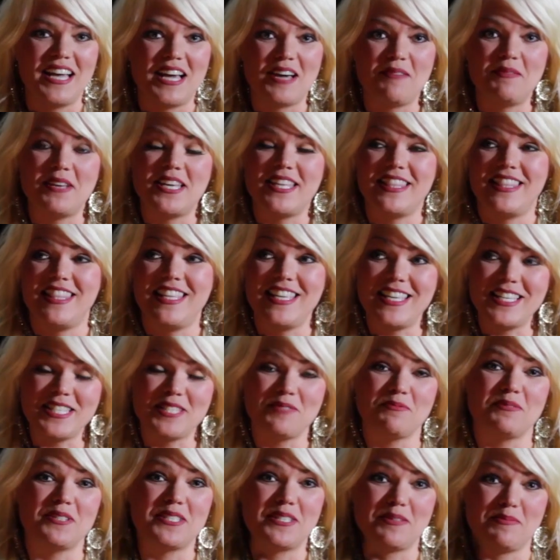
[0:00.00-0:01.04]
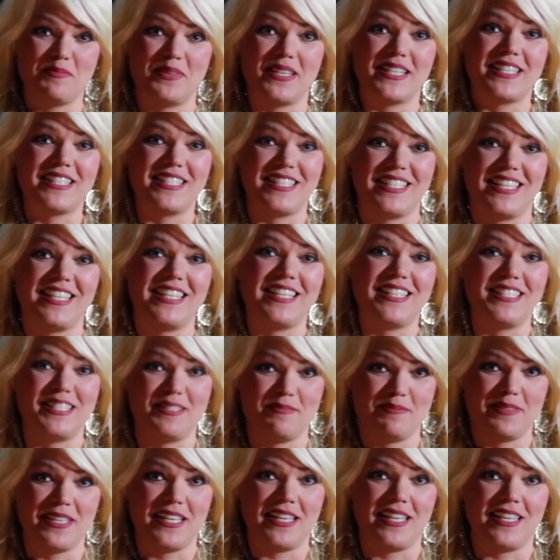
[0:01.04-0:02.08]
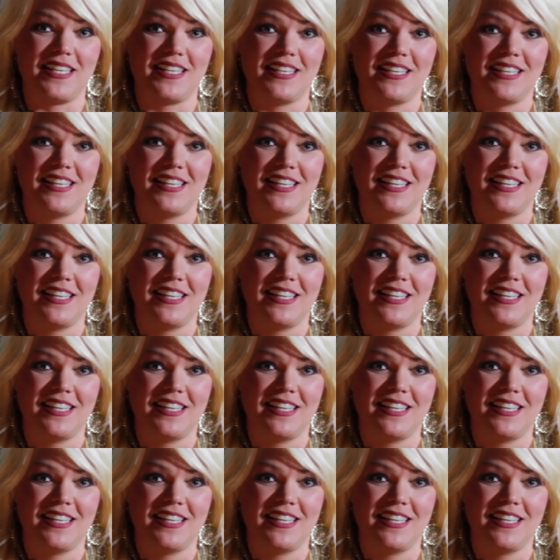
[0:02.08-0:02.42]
I mean, this was a big city to me.